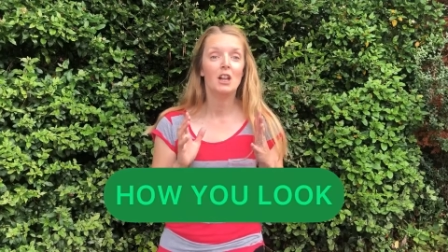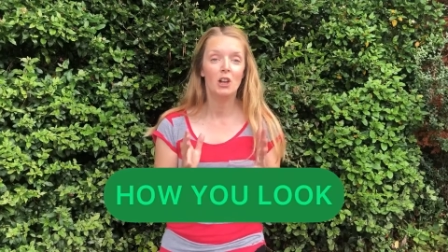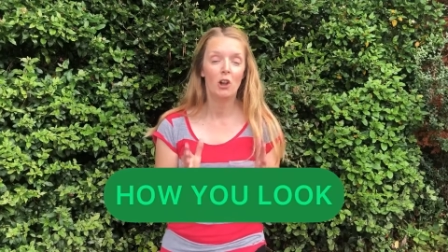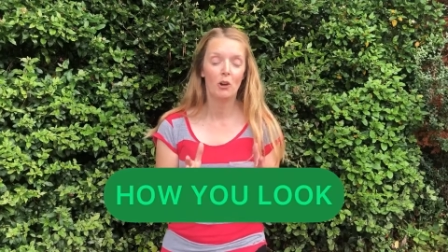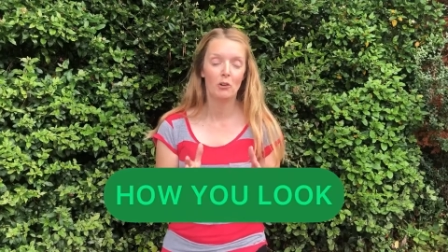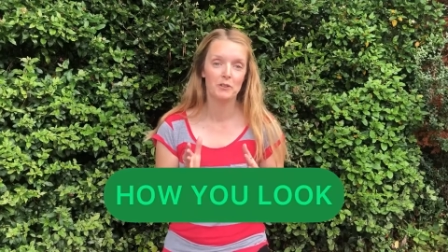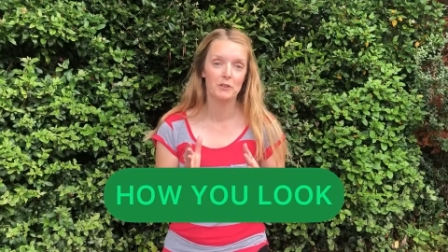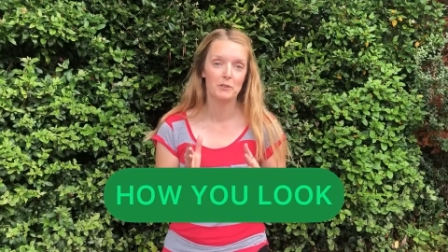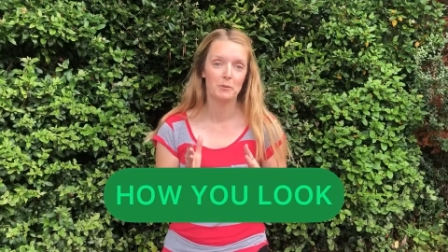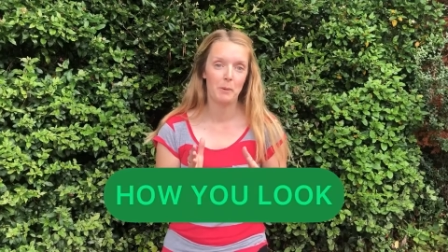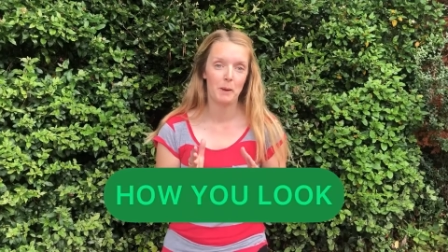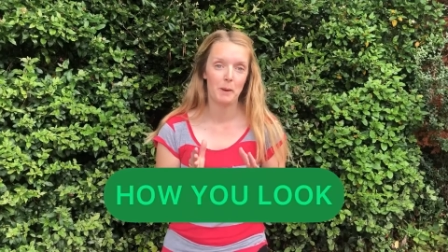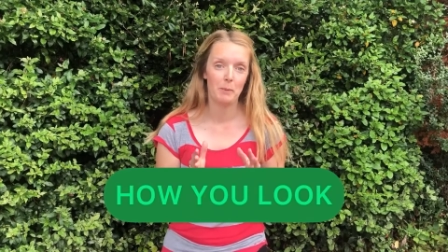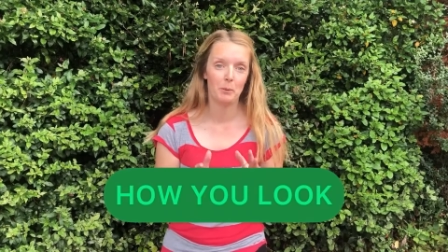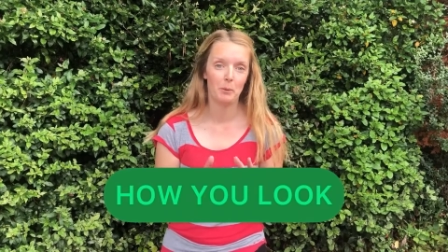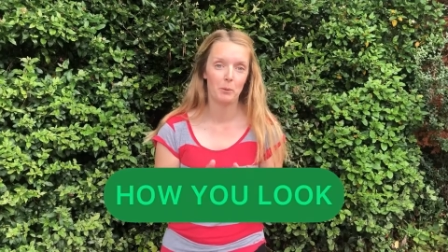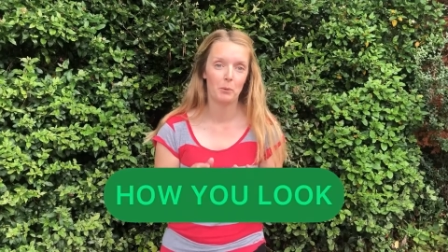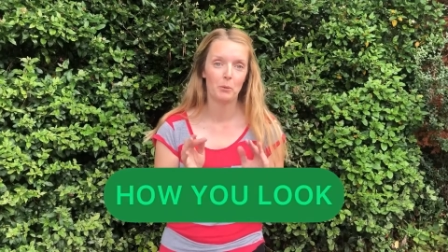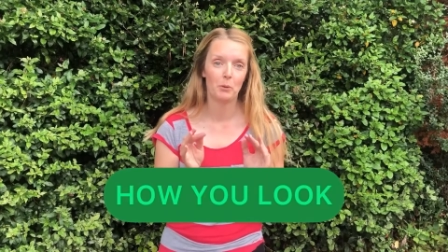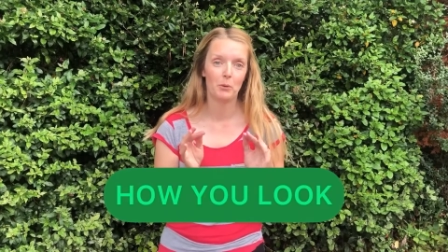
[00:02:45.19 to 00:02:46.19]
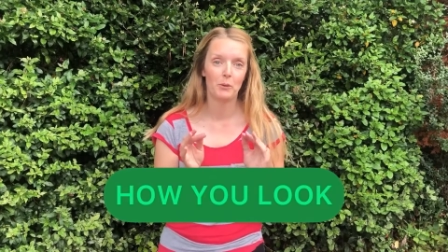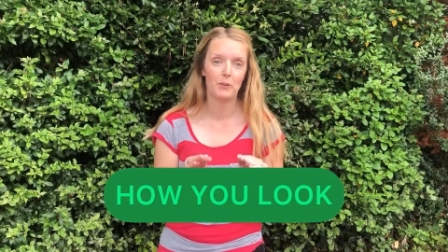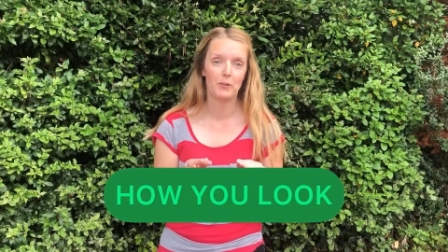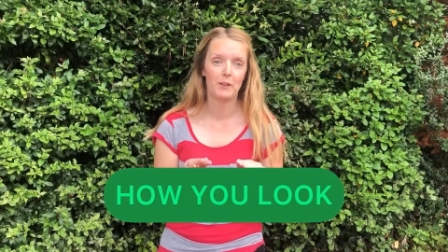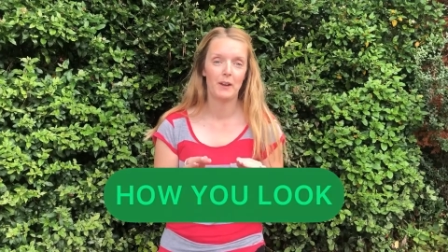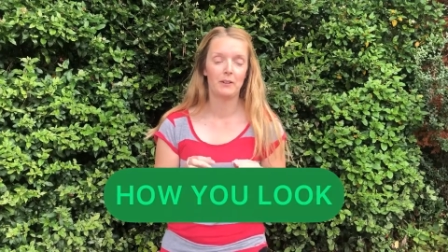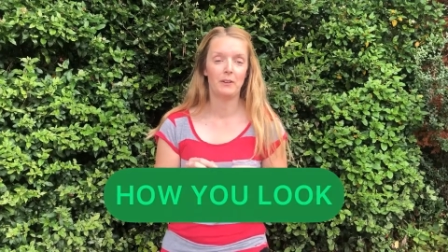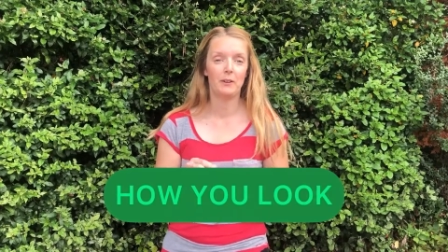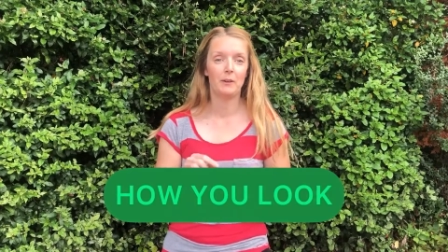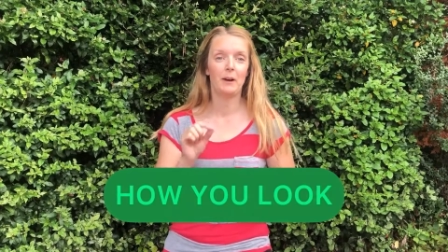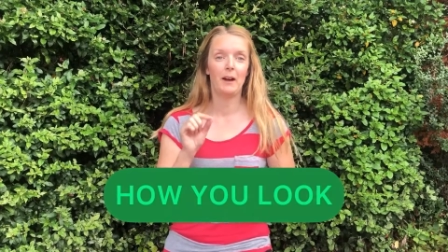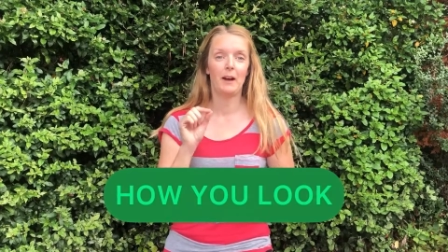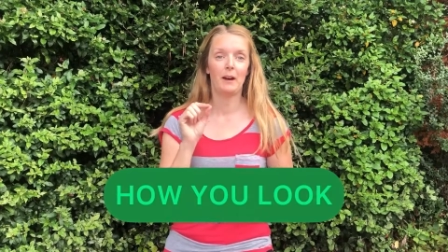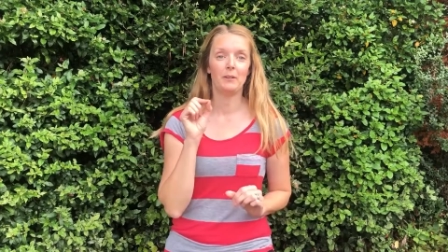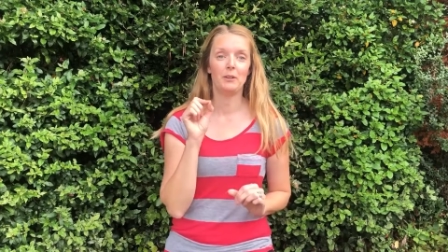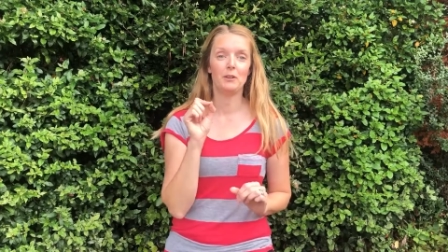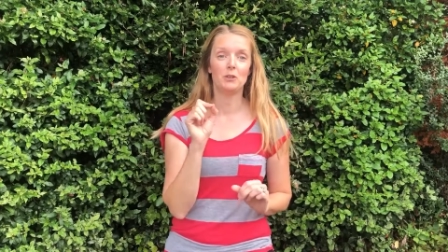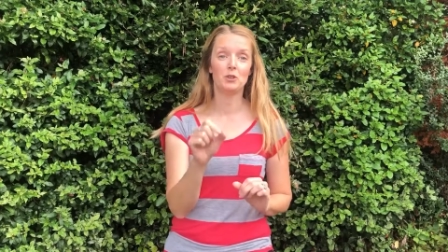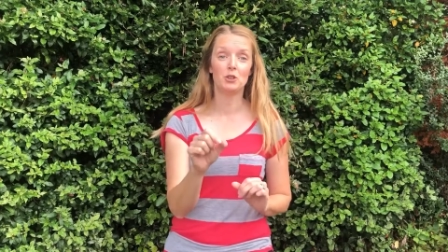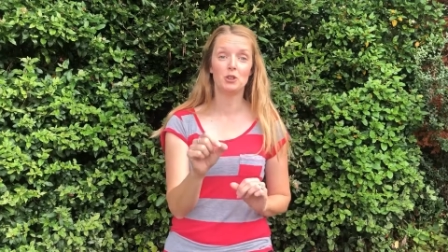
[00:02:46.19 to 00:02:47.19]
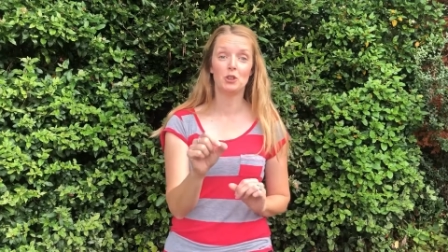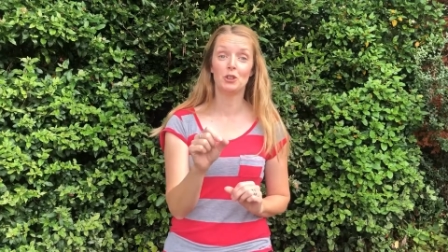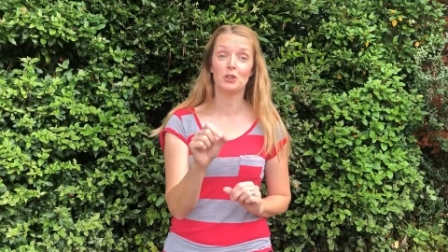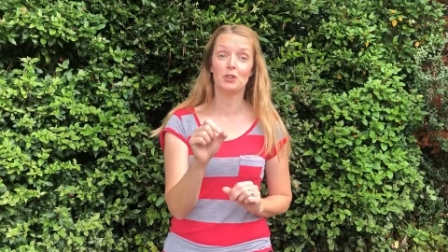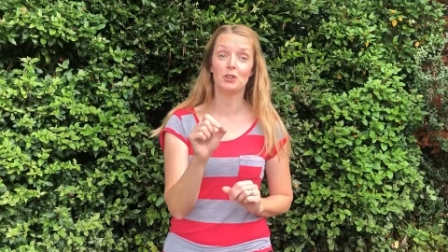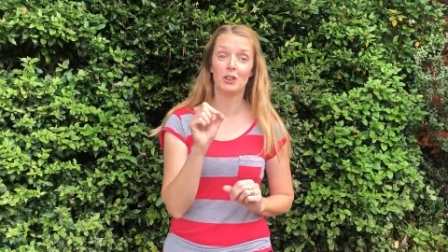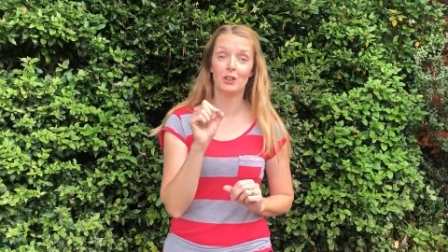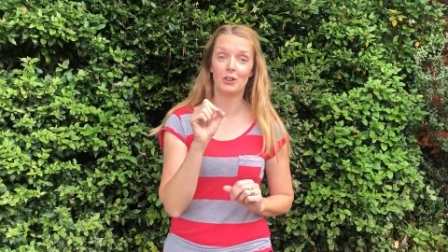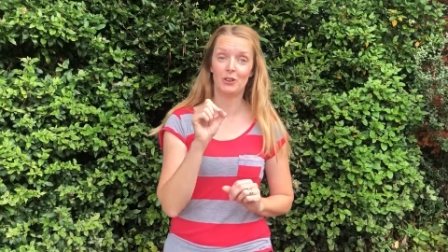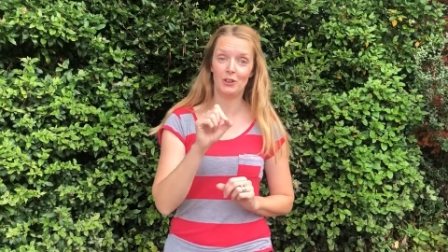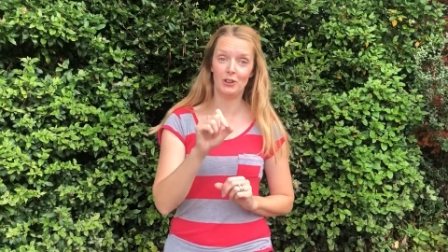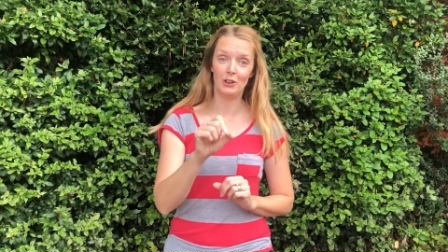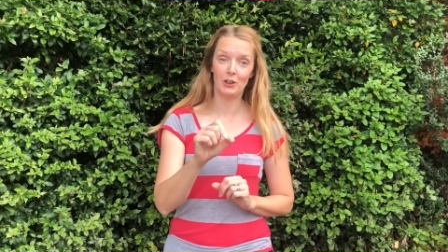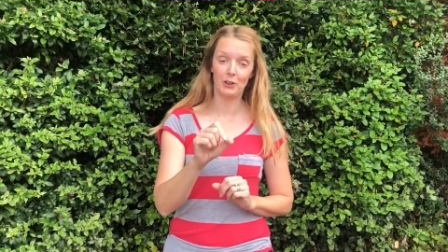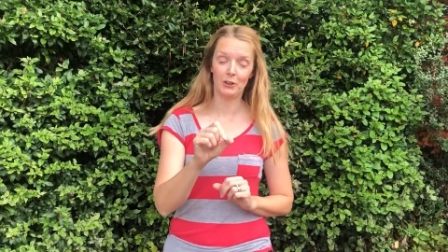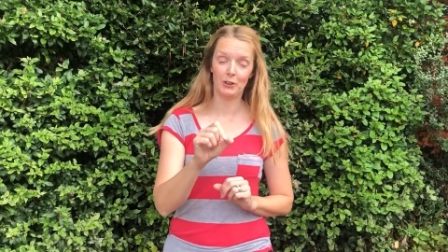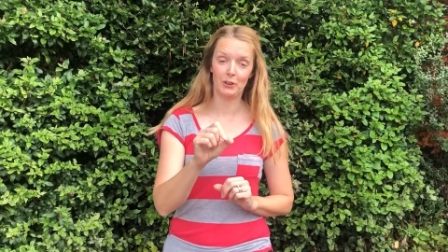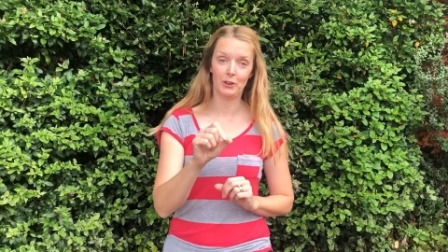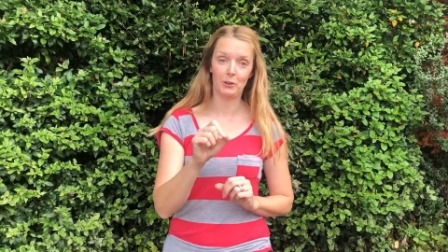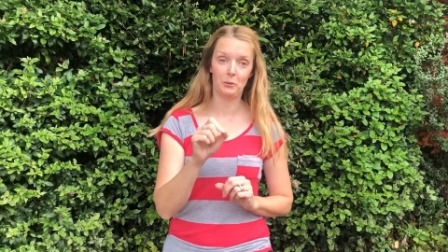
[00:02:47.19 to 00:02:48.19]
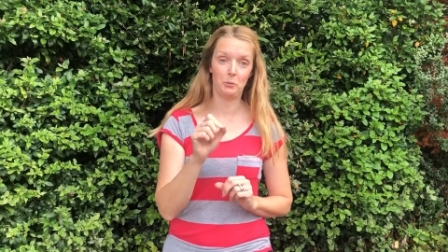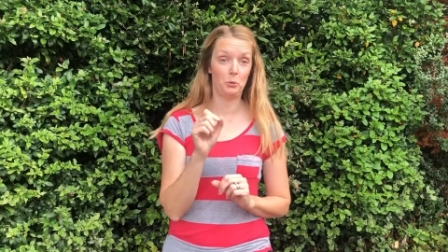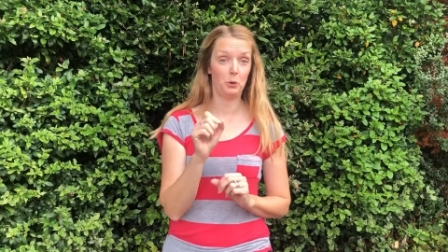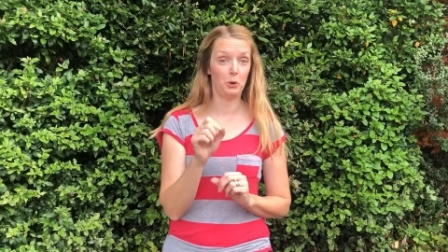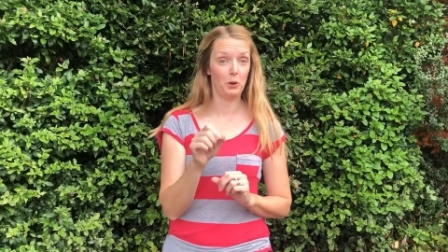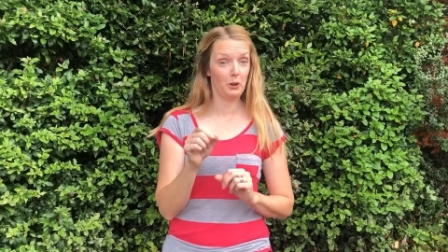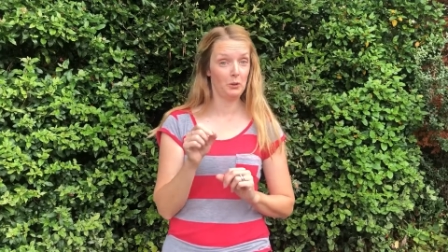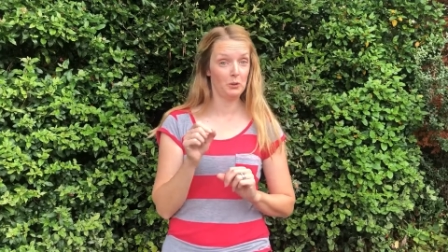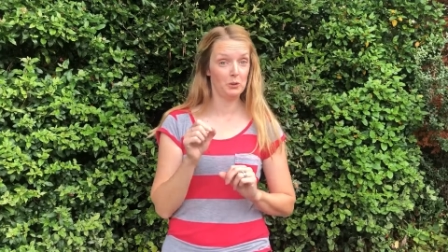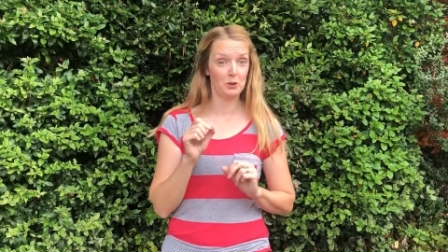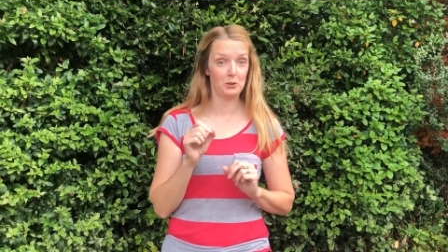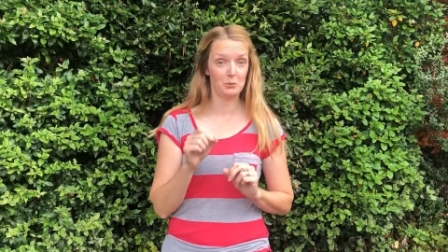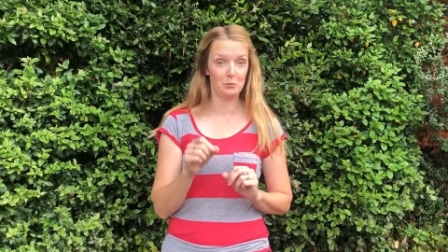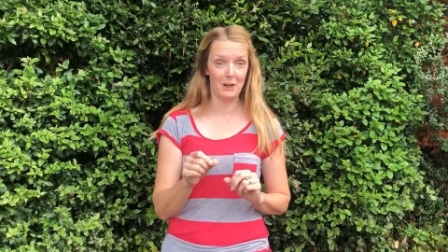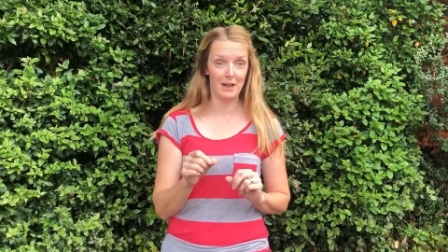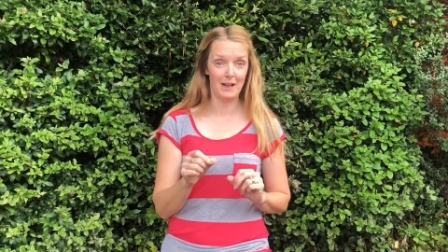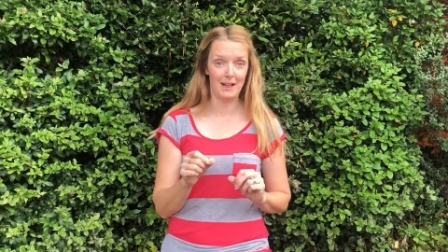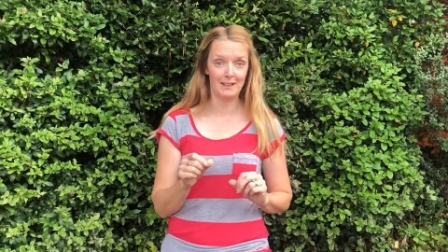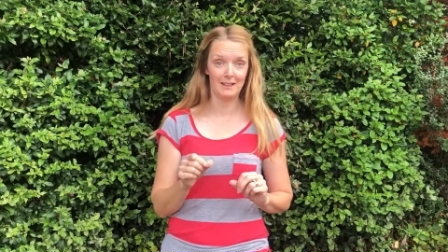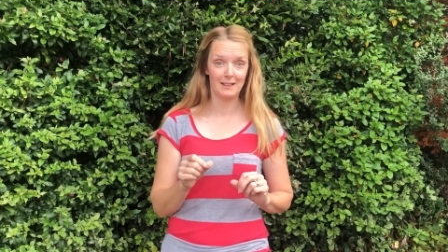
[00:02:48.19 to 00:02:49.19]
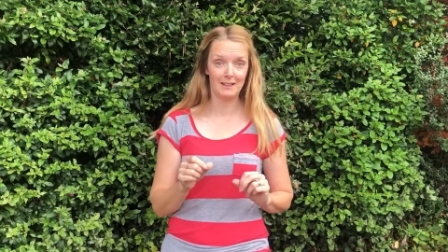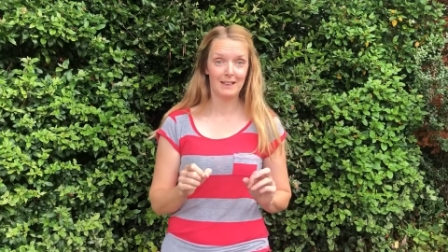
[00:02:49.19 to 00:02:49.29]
lots of people want to tell you how you should look, what you should wear.